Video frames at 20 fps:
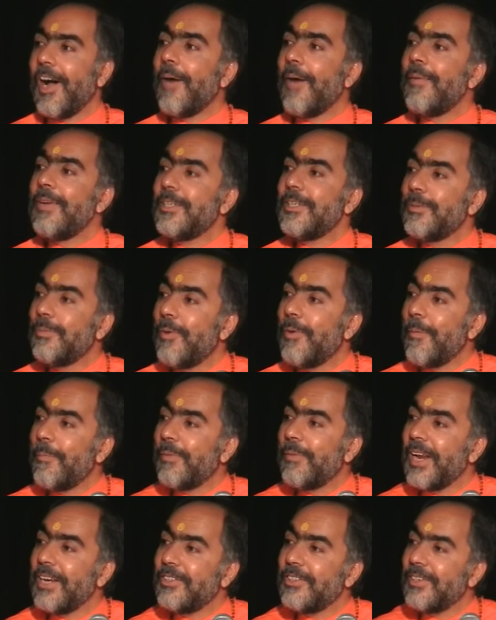How much more
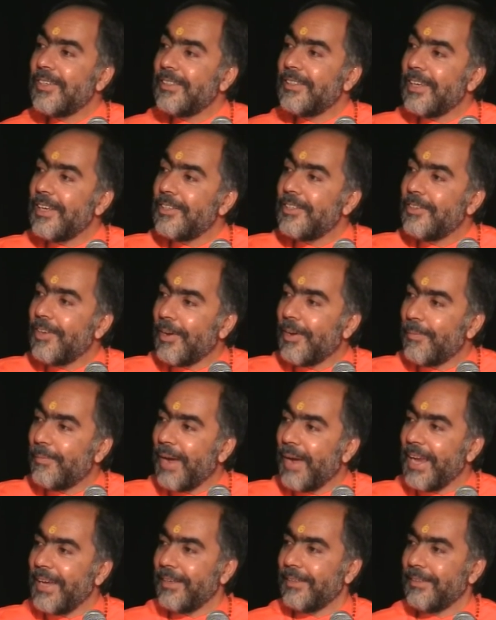precious is your
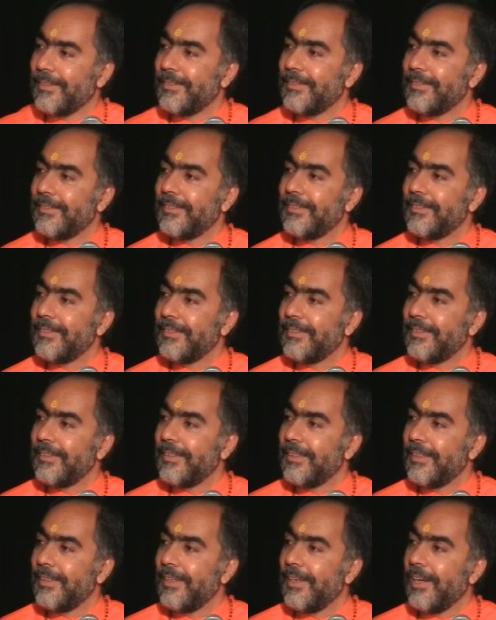mind?
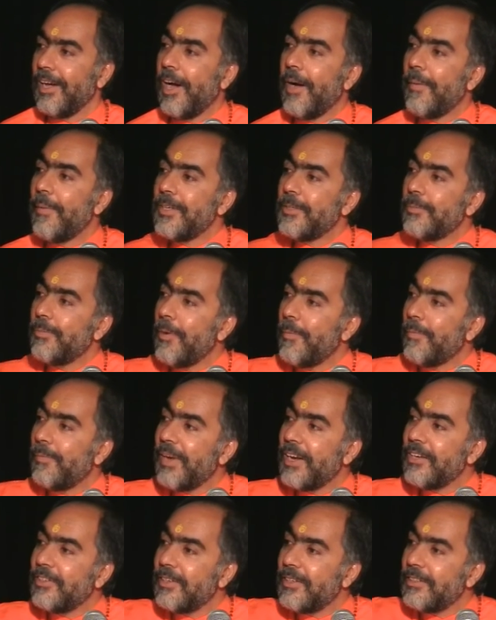How much more
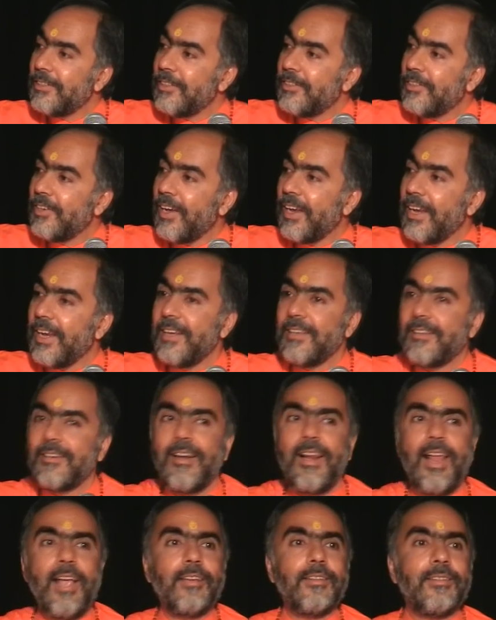precious is your
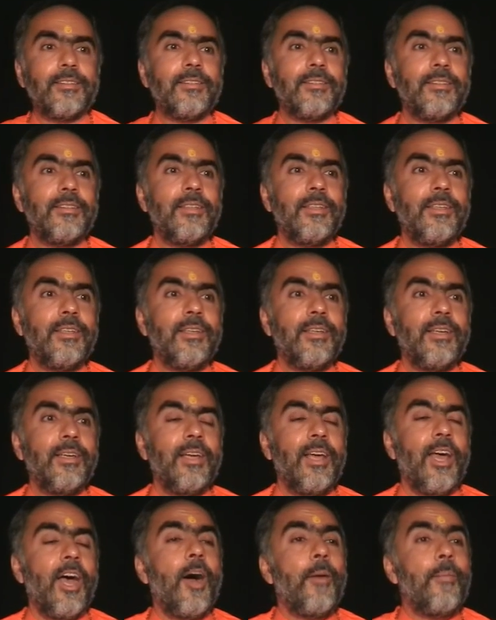intellect?
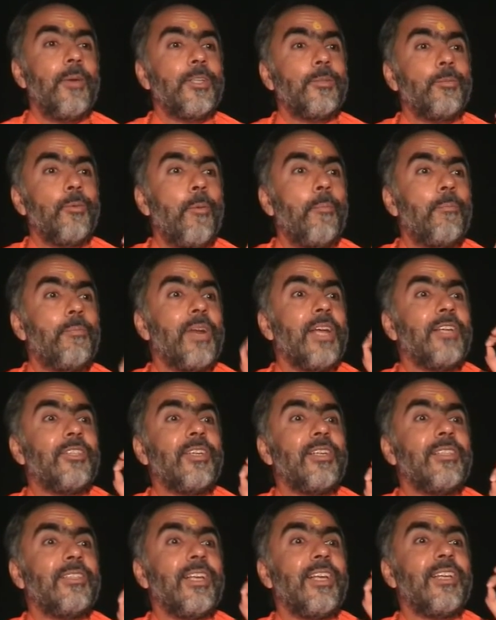How much more
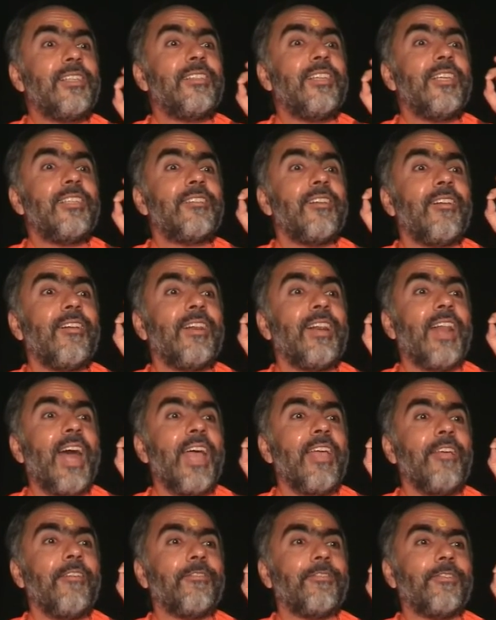precious is this
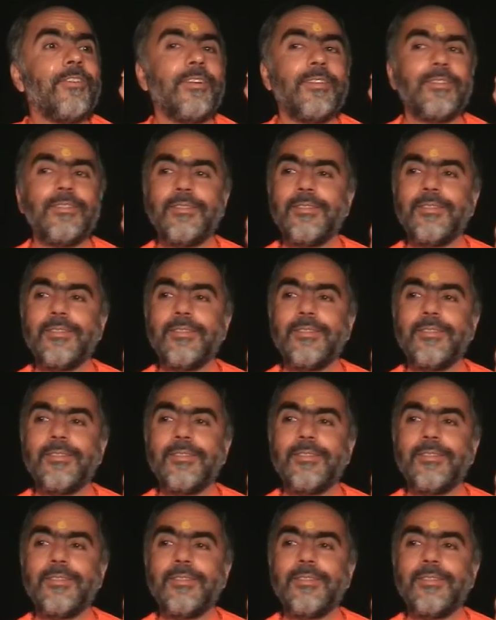life?